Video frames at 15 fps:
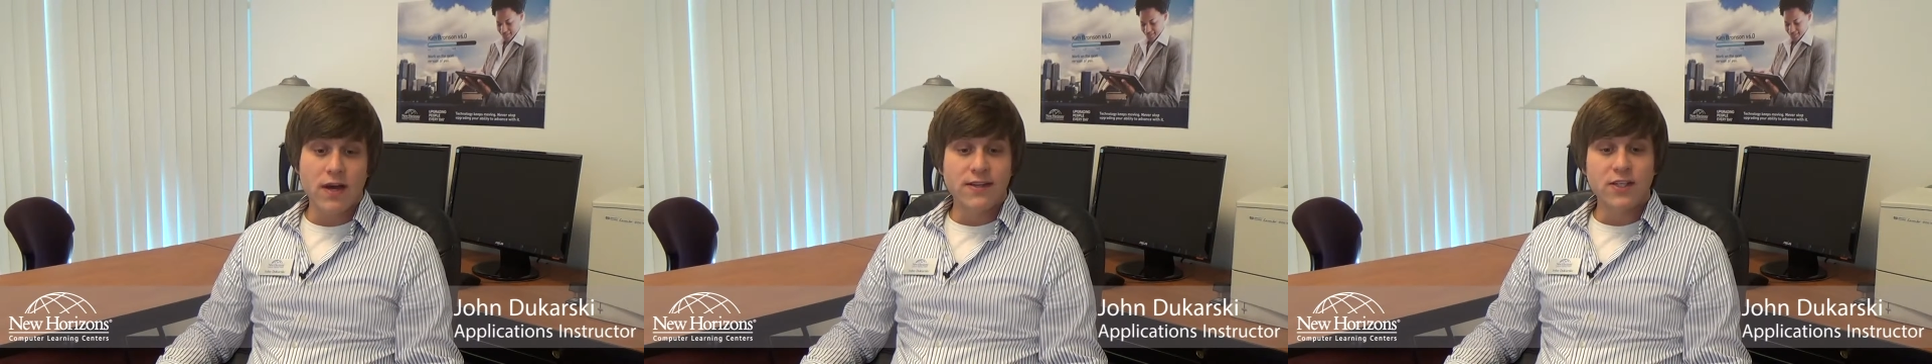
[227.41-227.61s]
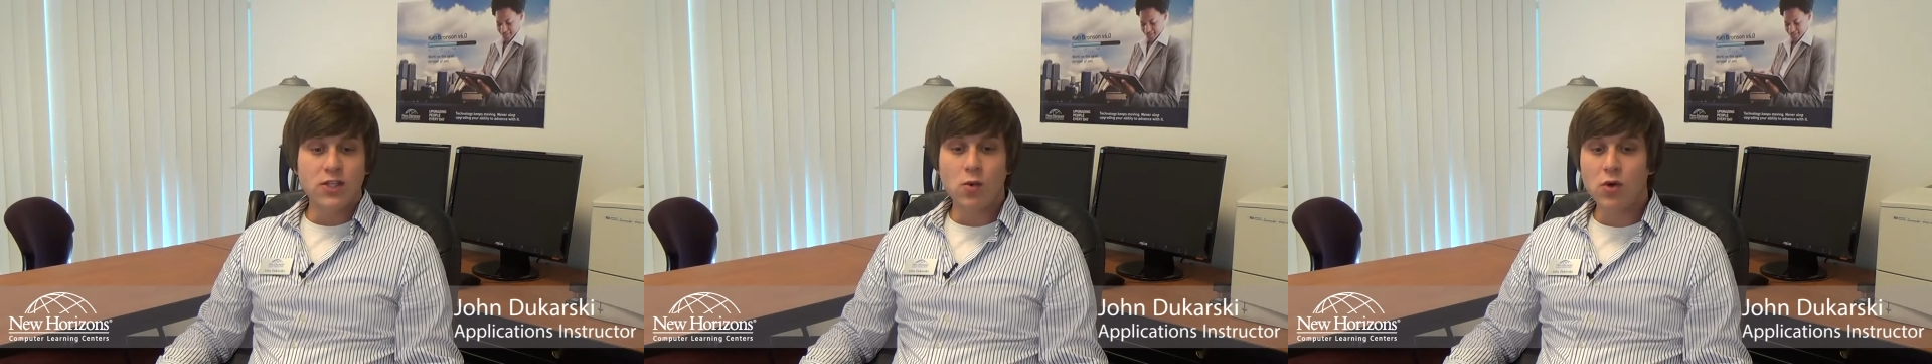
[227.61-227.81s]

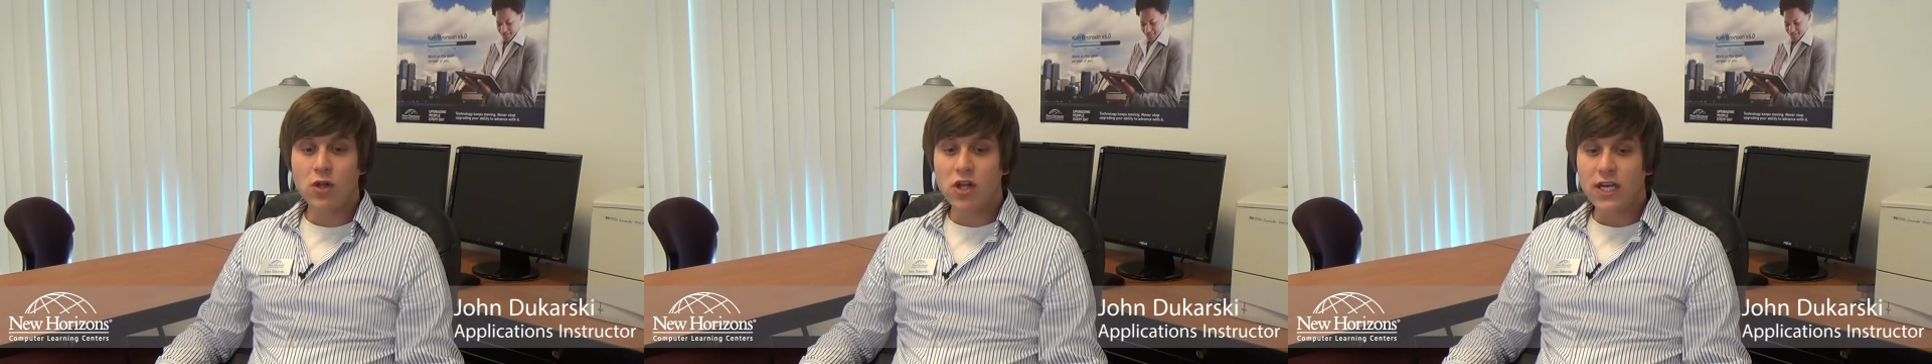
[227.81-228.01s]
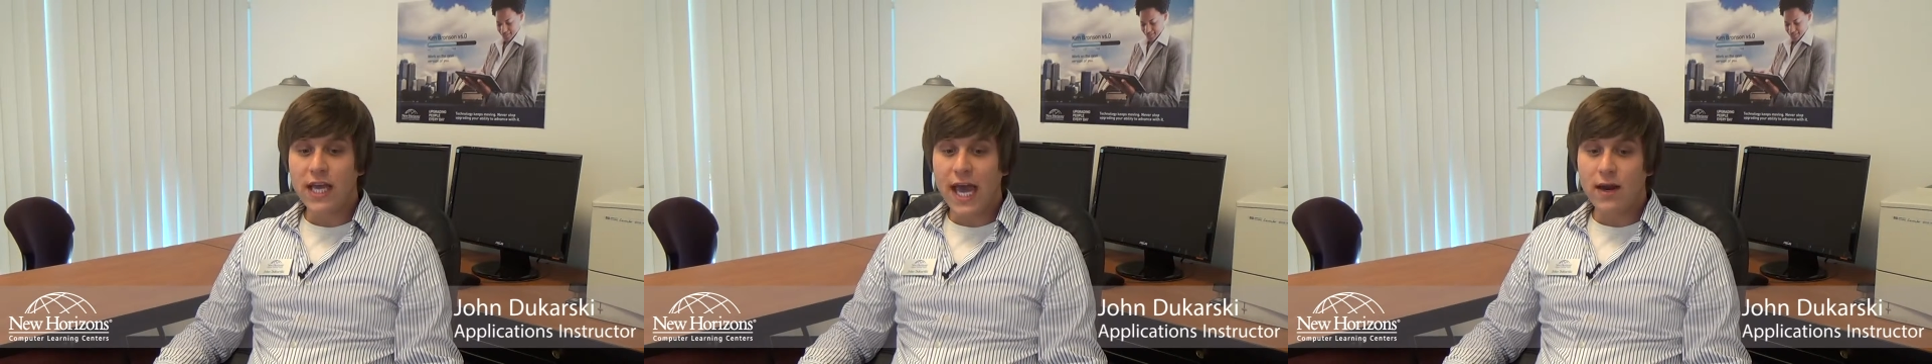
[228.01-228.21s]
So we'll
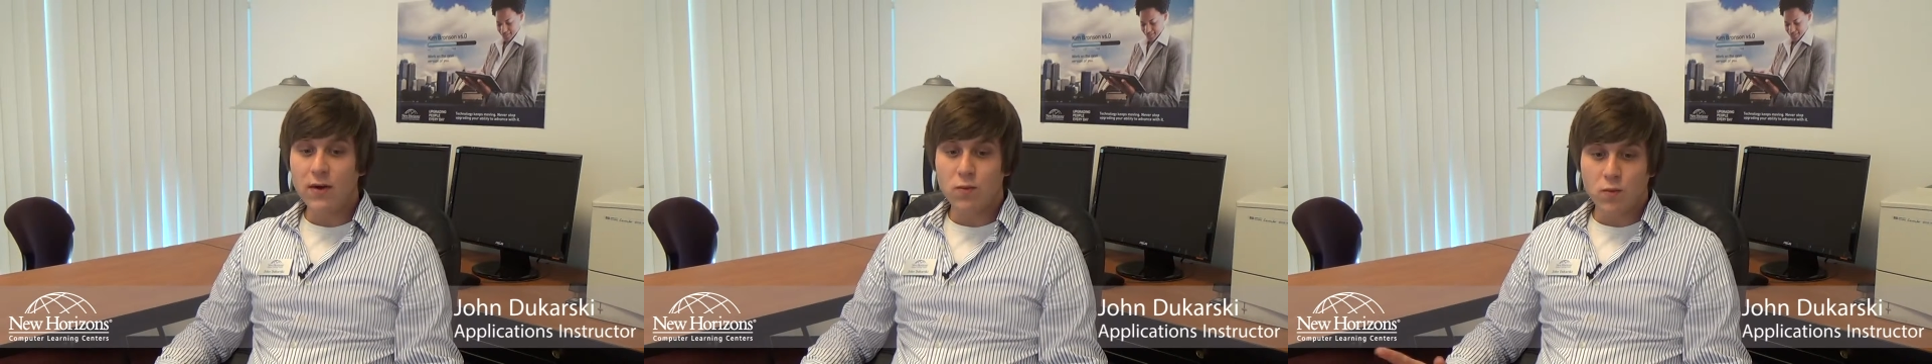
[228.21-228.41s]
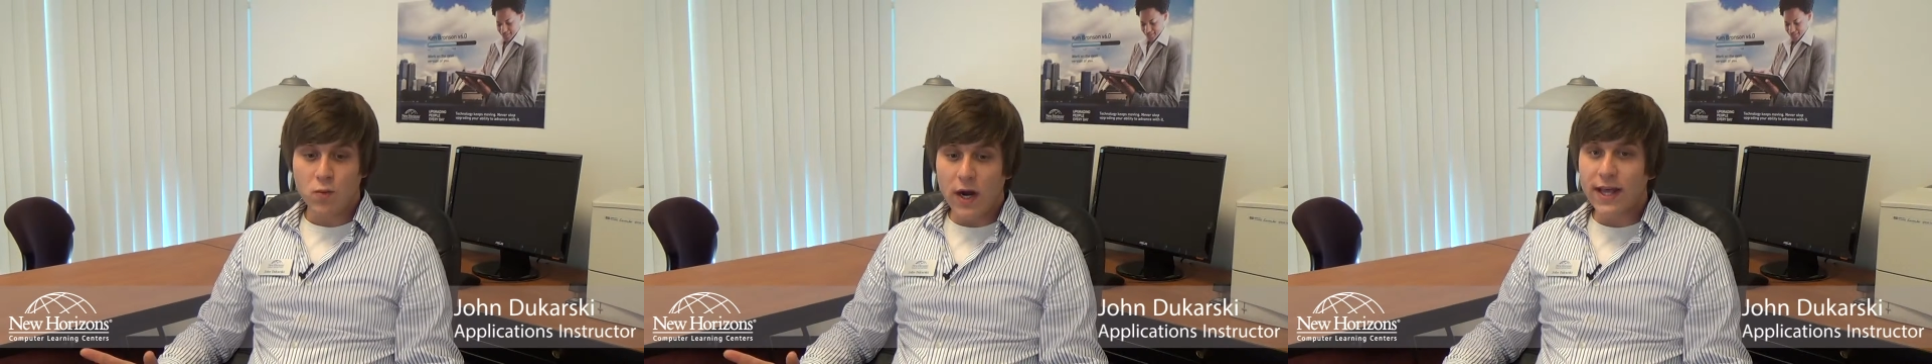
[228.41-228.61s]
look
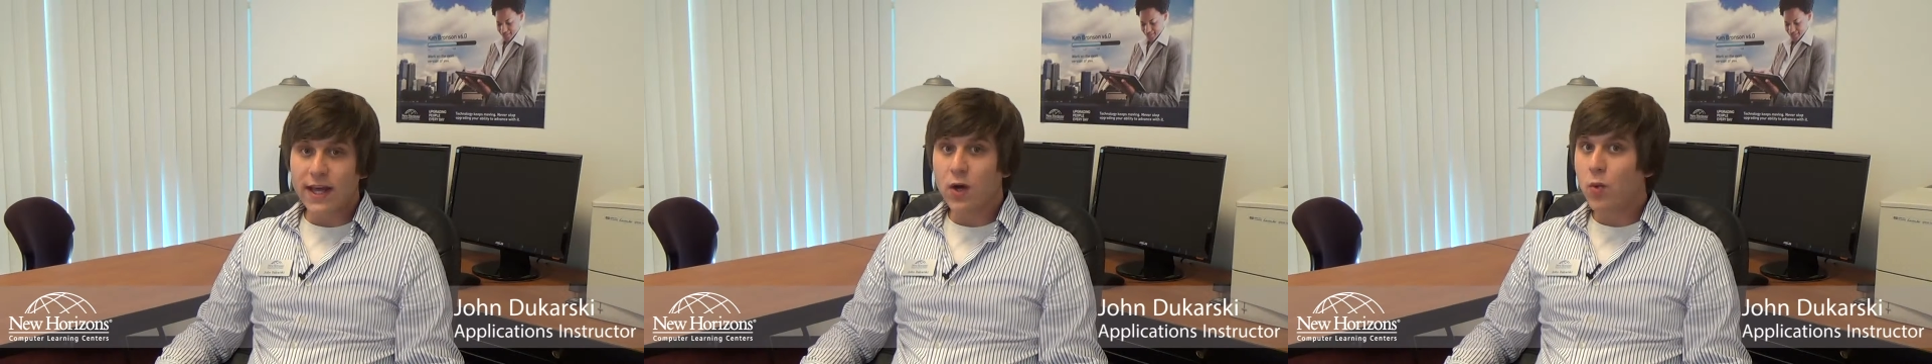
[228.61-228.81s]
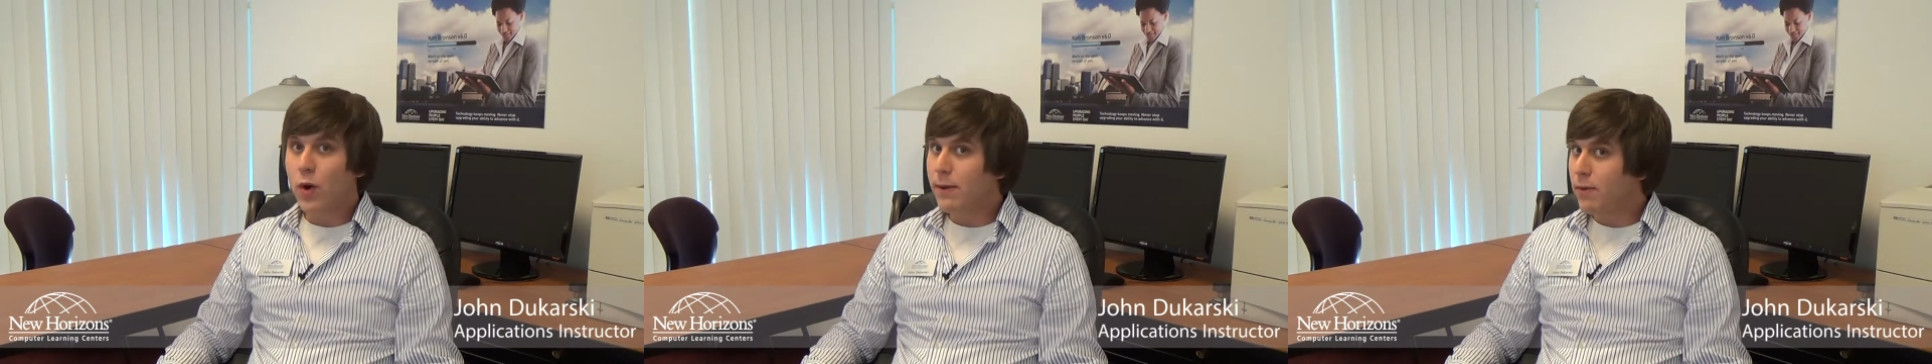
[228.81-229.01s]
at writing
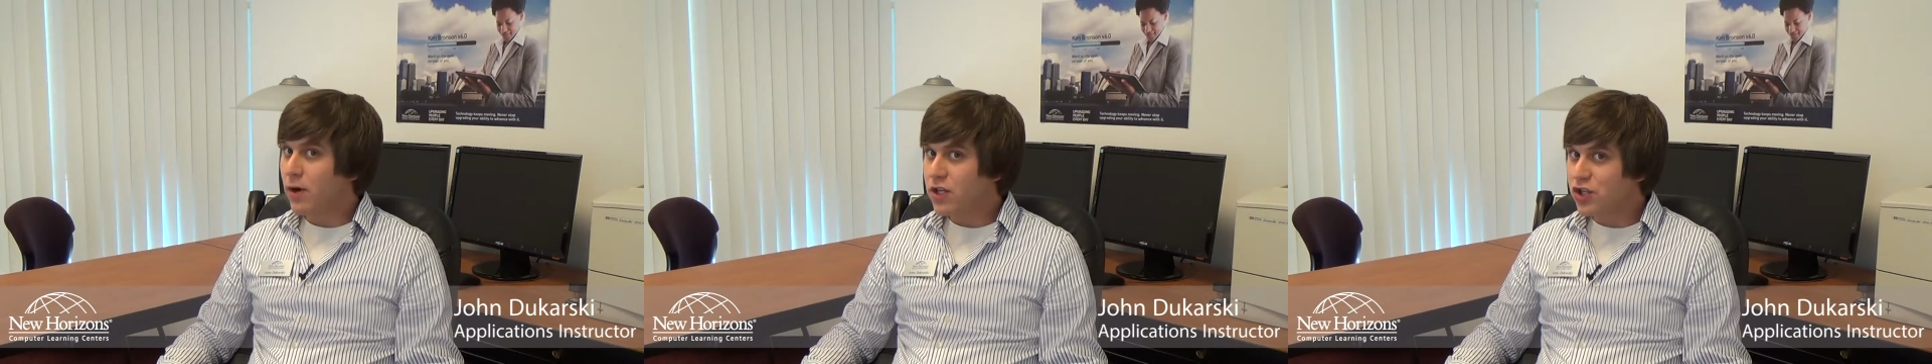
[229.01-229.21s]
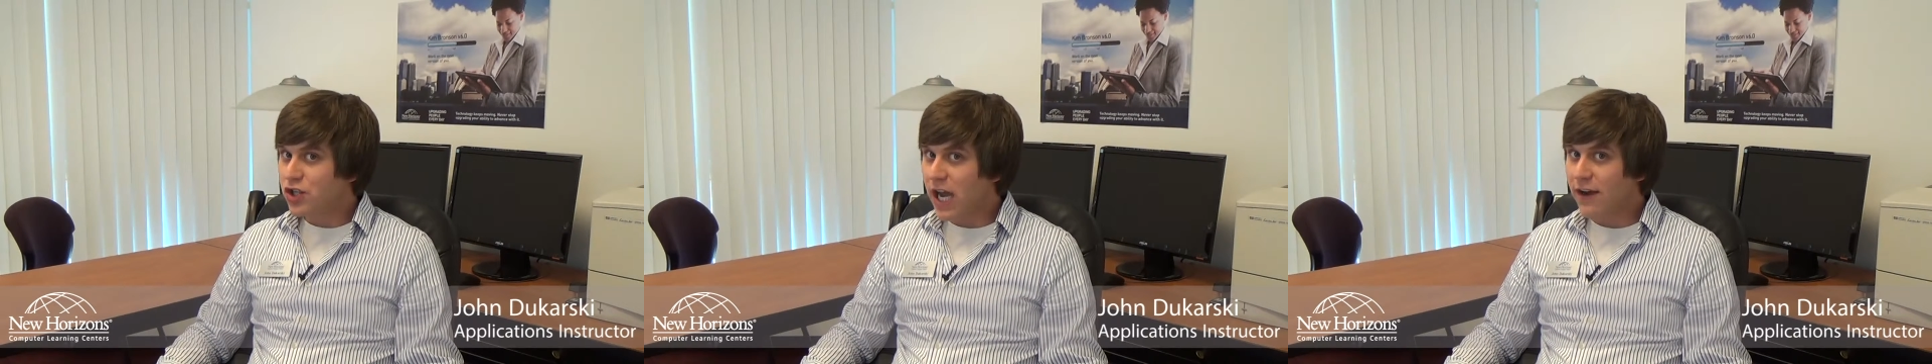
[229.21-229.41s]
a
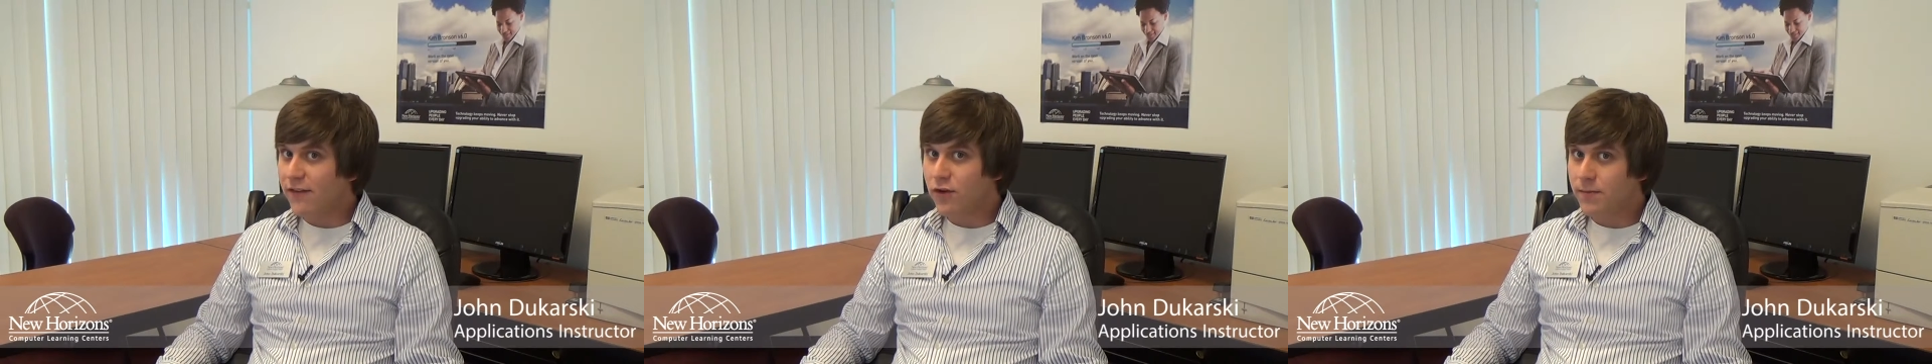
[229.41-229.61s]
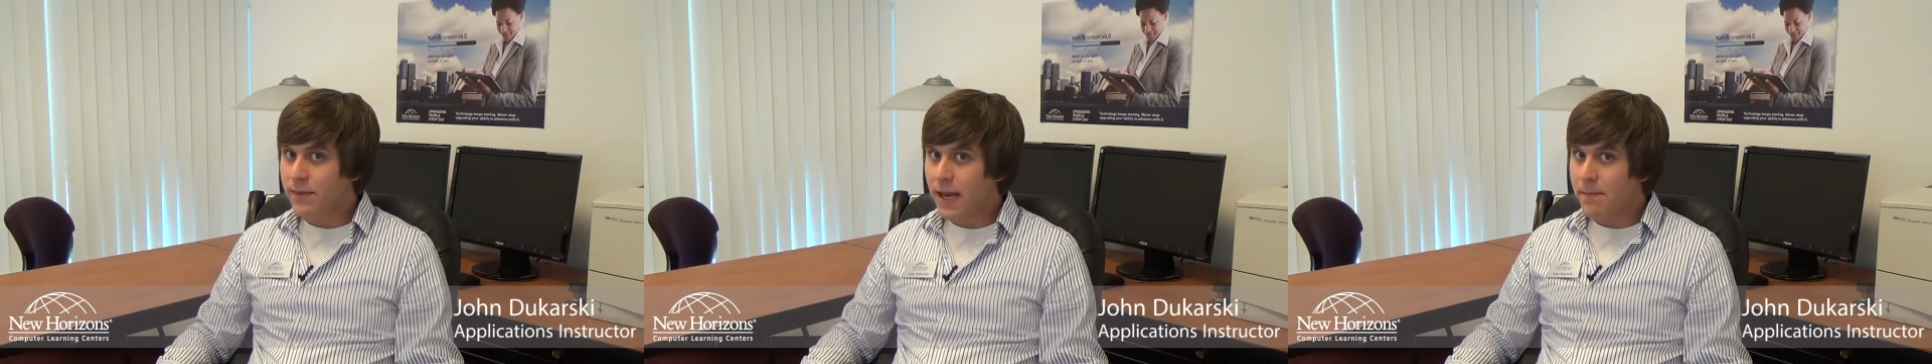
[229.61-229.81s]
QuickBooks check
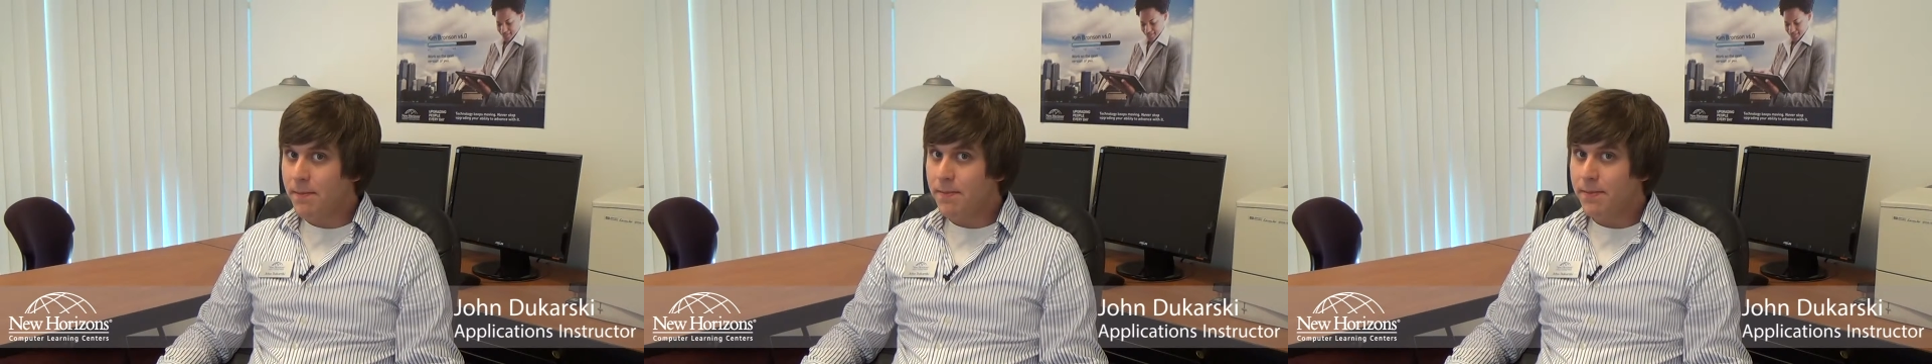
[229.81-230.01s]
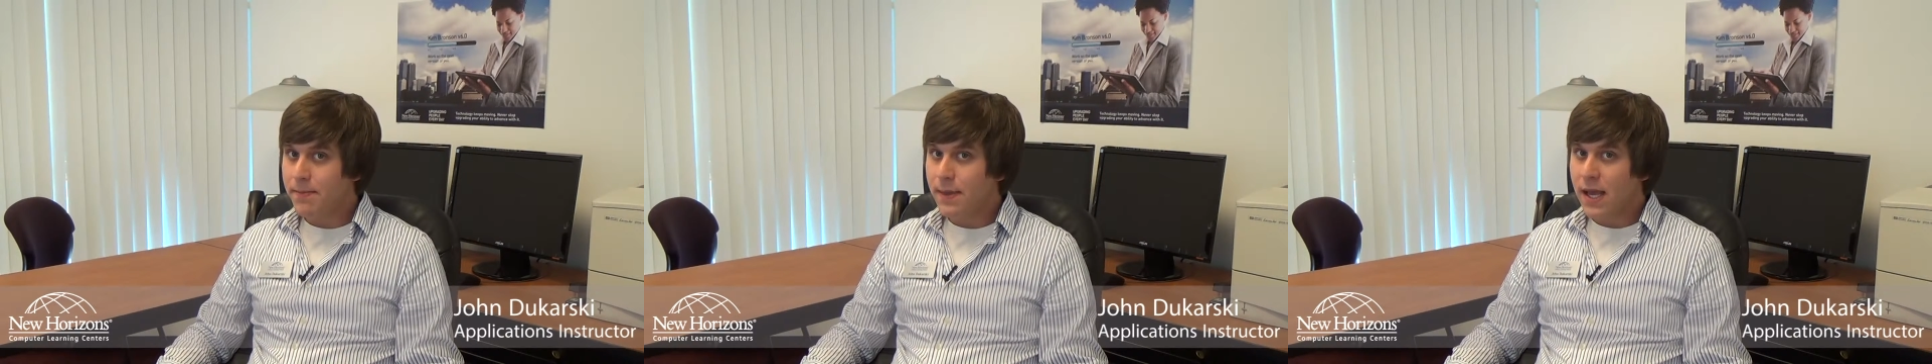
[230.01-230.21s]
from them,